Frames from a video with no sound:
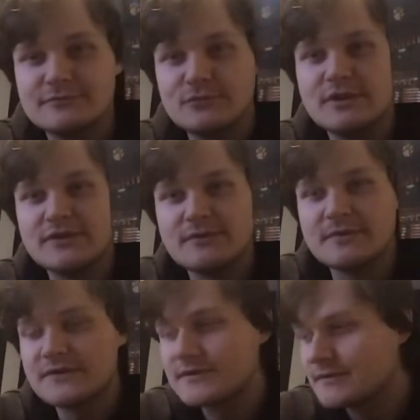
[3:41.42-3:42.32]
win some,
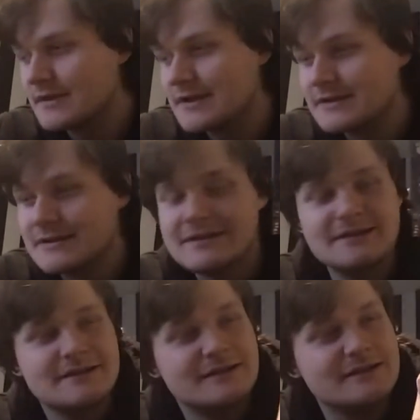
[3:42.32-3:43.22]
yeah.
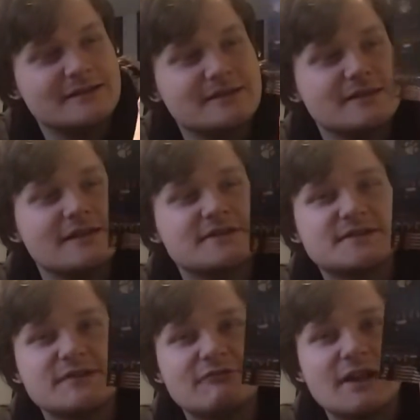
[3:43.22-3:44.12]
And Ed
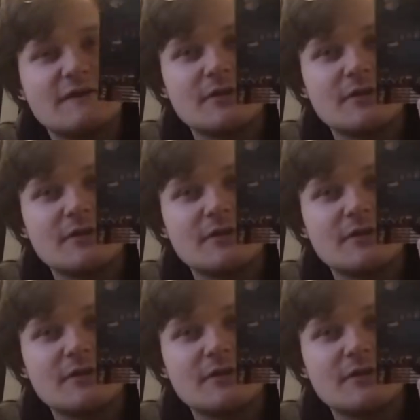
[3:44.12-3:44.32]
Sheeran Live at the